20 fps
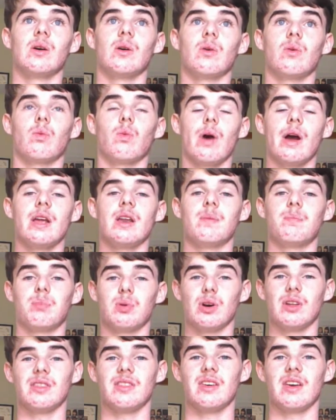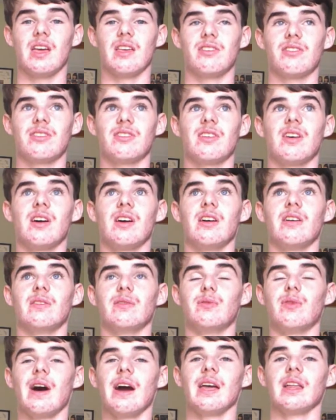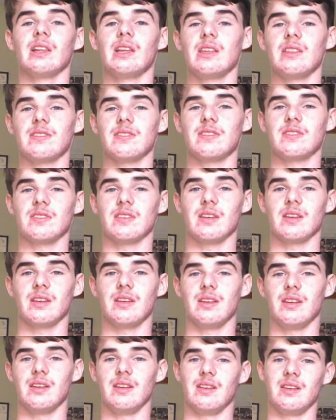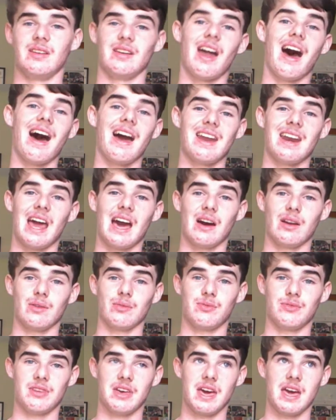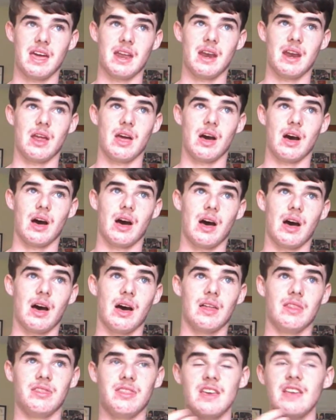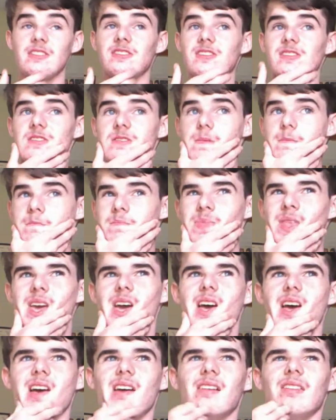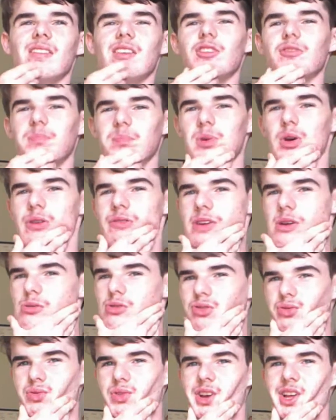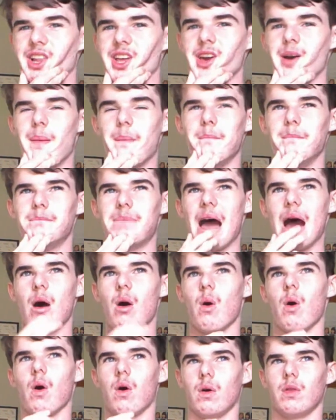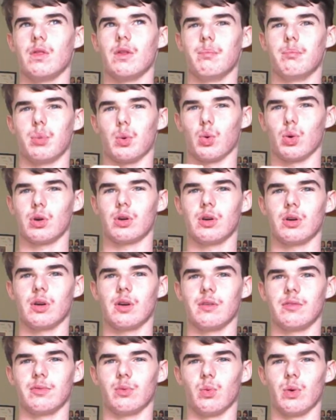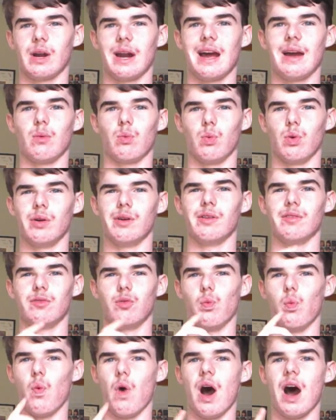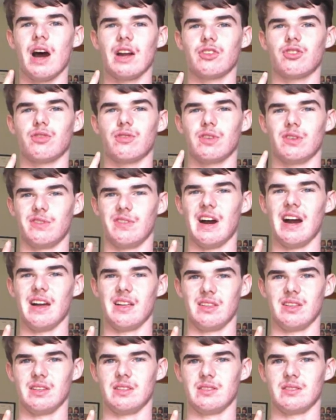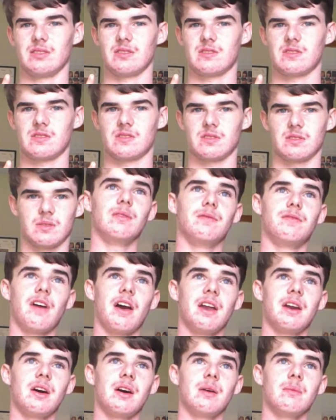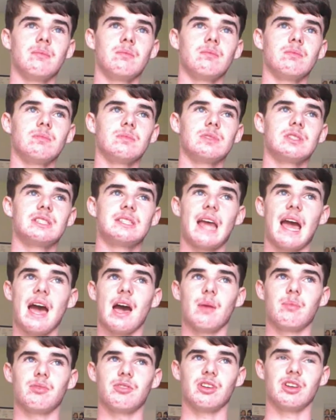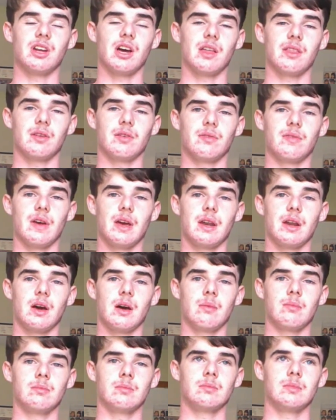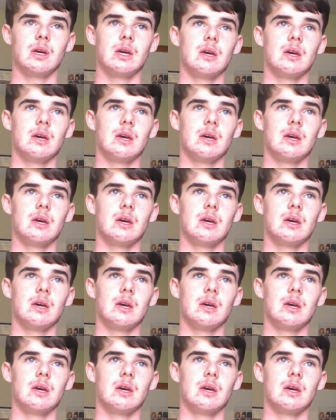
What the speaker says: way to put this. Violence, 9 out of 10. This movie was really about on the border of what I would have watched for violence. Venom stabs another Venom.